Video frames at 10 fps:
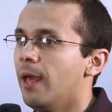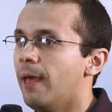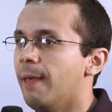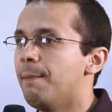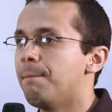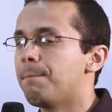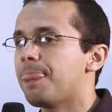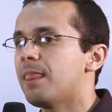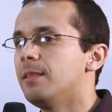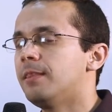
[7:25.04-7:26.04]
And
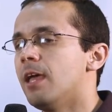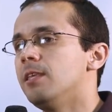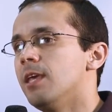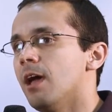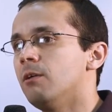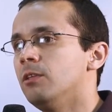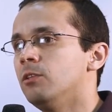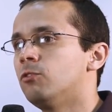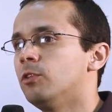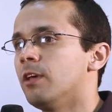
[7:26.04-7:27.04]
then, yeah,
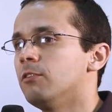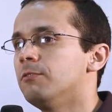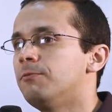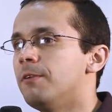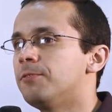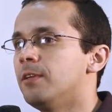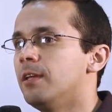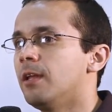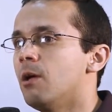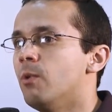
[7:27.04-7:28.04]
in
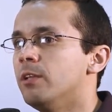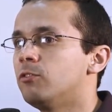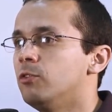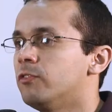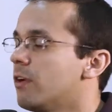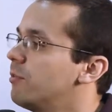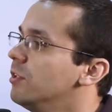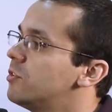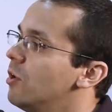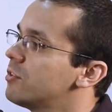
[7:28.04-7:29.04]
2015, I went to
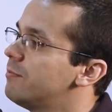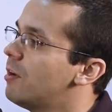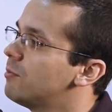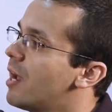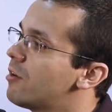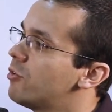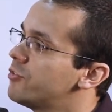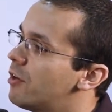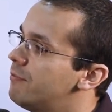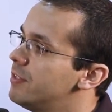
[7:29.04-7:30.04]
several talks about
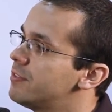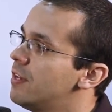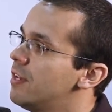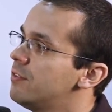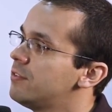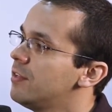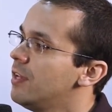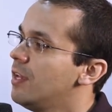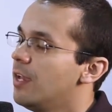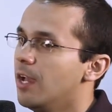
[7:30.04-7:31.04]
microservices,
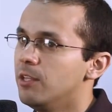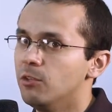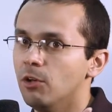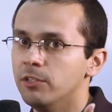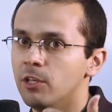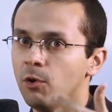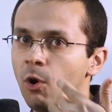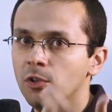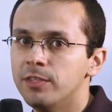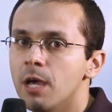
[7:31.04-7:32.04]
and you know the
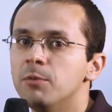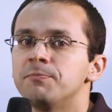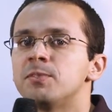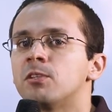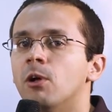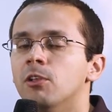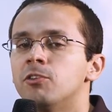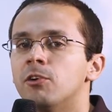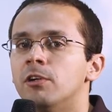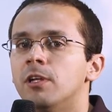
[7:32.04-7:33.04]
whole DevOps
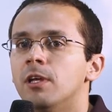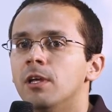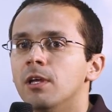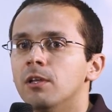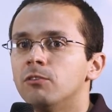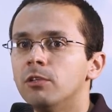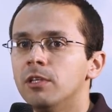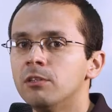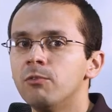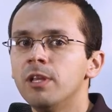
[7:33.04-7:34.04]
culture. So
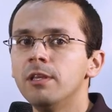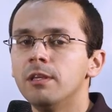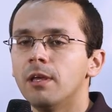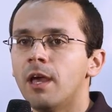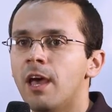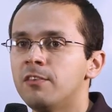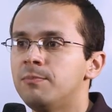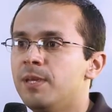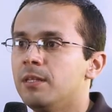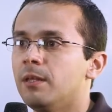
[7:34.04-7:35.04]
it really has
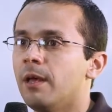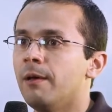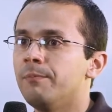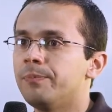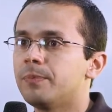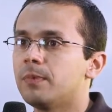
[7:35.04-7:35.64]
been um,